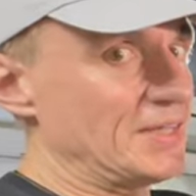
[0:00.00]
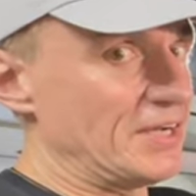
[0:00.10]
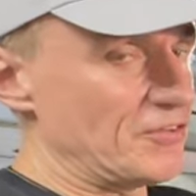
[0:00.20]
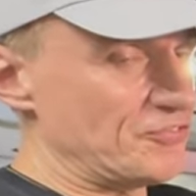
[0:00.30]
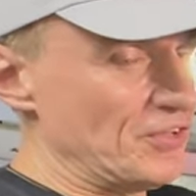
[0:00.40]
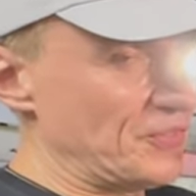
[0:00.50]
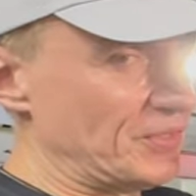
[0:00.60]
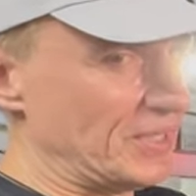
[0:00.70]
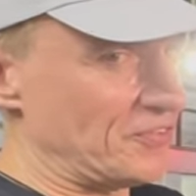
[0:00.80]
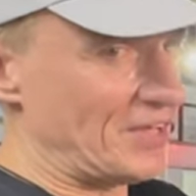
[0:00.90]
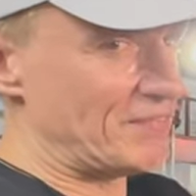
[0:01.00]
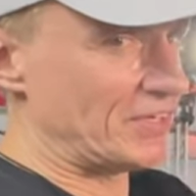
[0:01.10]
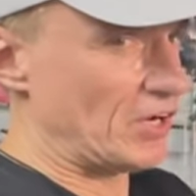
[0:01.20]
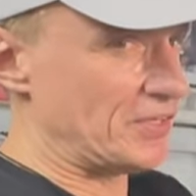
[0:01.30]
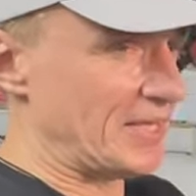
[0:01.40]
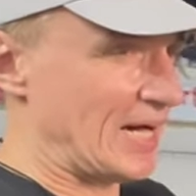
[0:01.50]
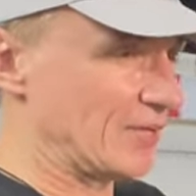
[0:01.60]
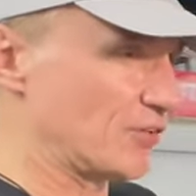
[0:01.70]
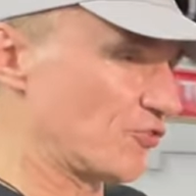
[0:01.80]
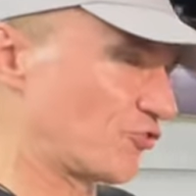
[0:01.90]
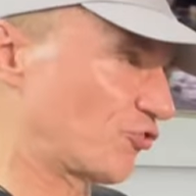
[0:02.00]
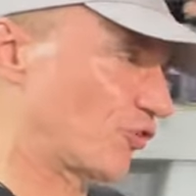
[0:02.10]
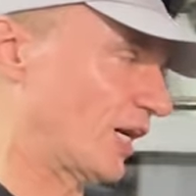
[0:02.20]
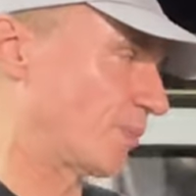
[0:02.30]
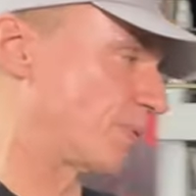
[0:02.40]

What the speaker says: there is nothing that has ever gone down the strip